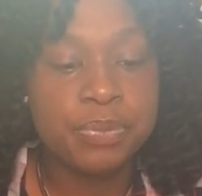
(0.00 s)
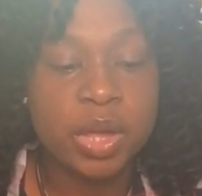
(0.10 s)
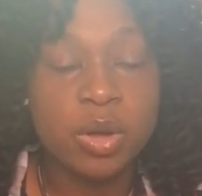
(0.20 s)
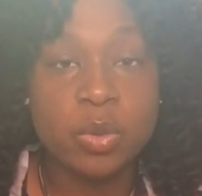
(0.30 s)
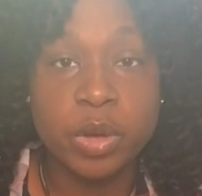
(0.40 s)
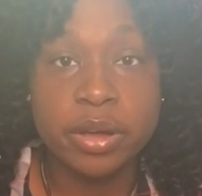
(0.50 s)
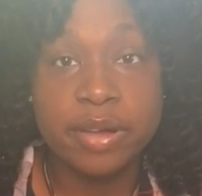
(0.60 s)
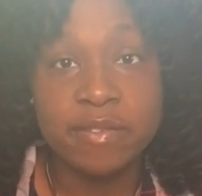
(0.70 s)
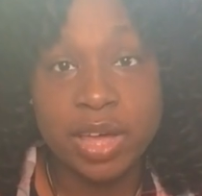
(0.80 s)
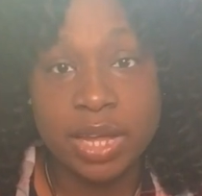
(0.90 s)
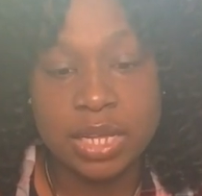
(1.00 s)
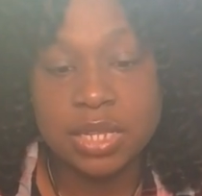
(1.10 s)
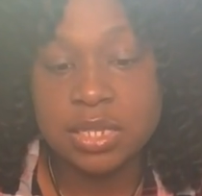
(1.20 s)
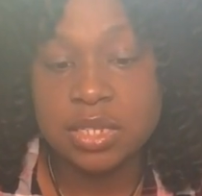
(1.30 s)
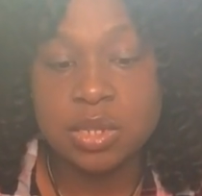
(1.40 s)
career and
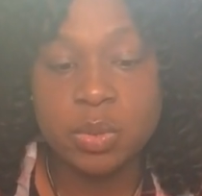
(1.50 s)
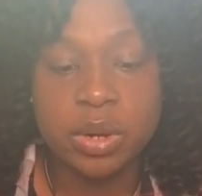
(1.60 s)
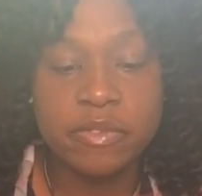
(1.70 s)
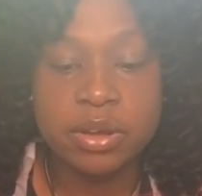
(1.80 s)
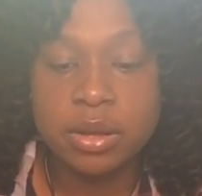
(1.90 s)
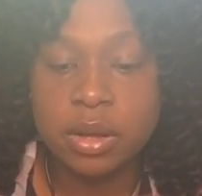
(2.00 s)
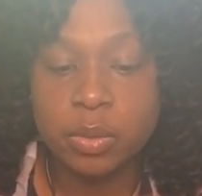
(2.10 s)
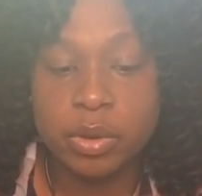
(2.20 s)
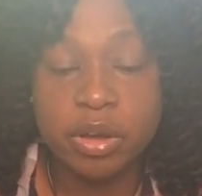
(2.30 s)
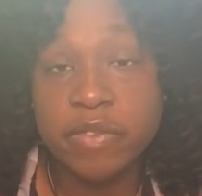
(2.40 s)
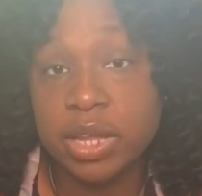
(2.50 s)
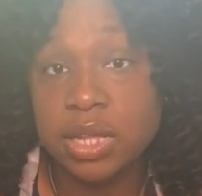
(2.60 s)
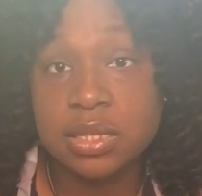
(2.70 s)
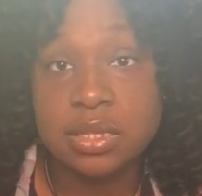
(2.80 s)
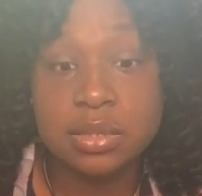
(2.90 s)
finances, so whatever career or
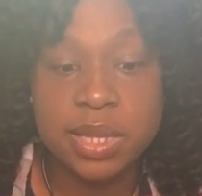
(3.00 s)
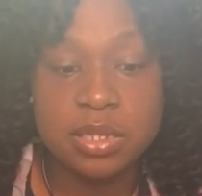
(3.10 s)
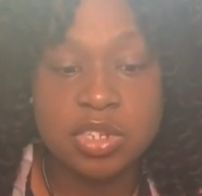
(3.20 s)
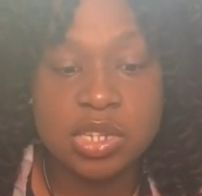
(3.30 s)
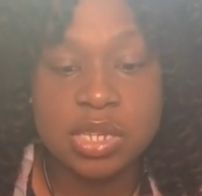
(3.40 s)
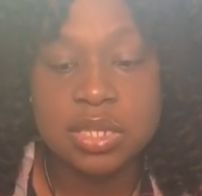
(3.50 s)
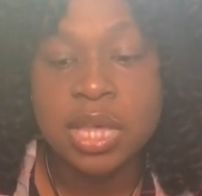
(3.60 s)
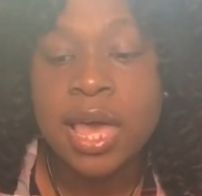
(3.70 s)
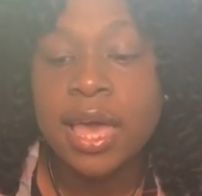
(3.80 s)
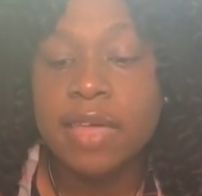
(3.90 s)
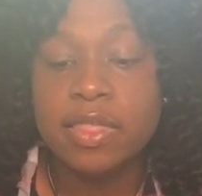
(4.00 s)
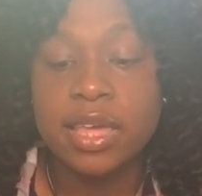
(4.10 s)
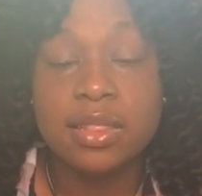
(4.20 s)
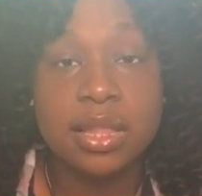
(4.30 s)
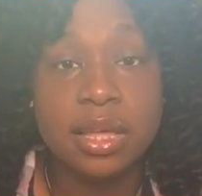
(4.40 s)
finances messages, and
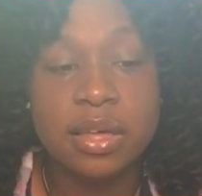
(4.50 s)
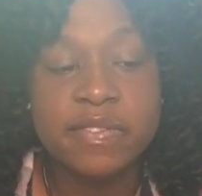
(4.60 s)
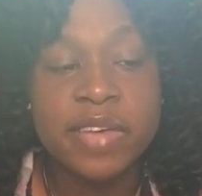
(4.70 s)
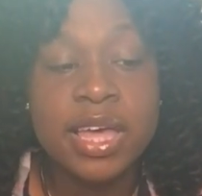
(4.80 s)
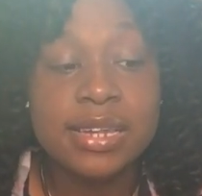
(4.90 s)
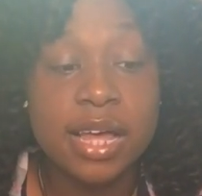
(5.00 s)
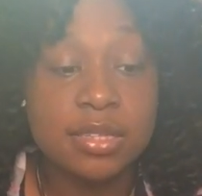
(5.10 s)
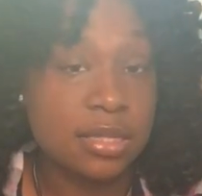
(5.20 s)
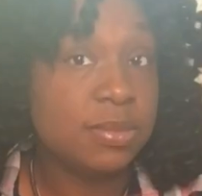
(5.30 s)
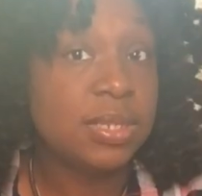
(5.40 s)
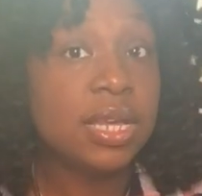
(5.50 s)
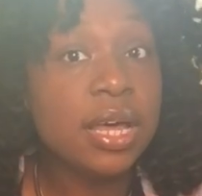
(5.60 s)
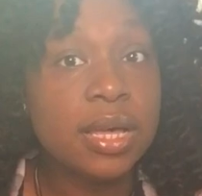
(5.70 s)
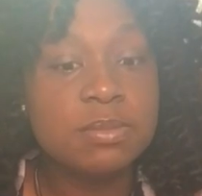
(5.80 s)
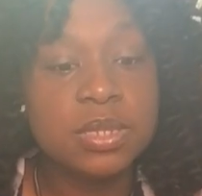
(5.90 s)
then love. Now
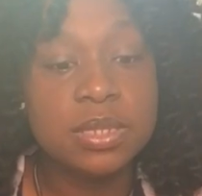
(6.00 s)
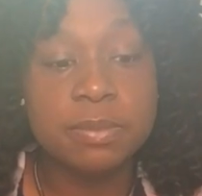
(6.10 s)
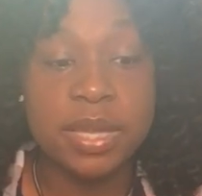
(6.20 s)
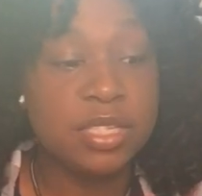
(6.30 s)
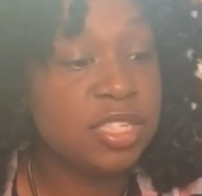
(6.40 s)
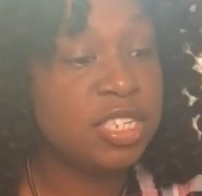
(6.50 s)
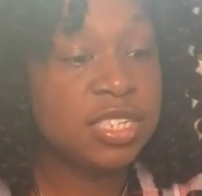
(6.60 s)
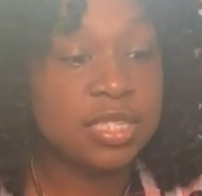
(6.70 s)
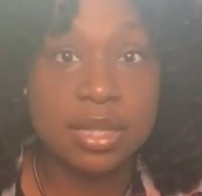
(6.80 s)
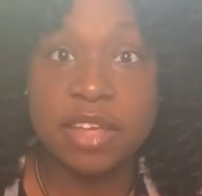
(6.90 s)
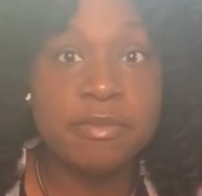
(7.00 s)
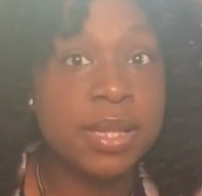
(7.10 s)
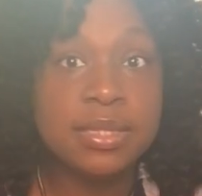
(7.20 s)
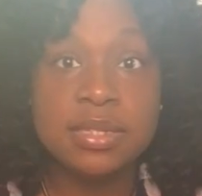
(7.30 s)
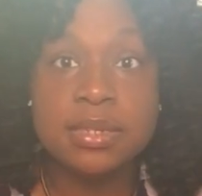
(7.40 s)
sometimes love
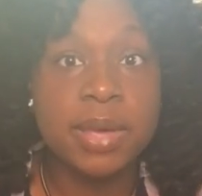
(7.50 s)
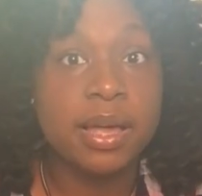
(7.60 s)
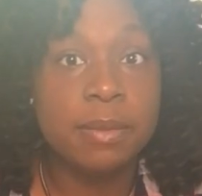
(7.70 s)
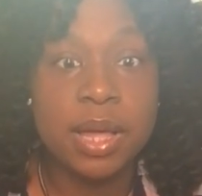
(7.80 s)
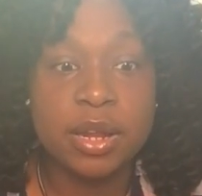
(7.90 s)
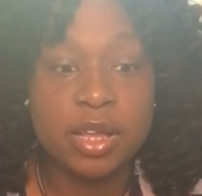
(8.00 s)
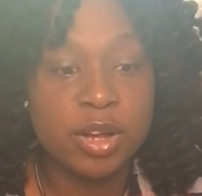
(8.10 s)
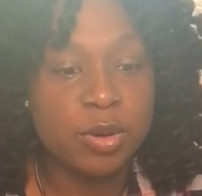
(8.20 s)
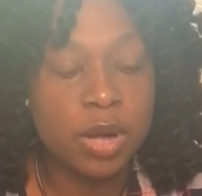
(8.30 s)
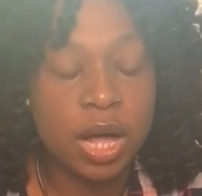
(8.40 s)
messages might come out in your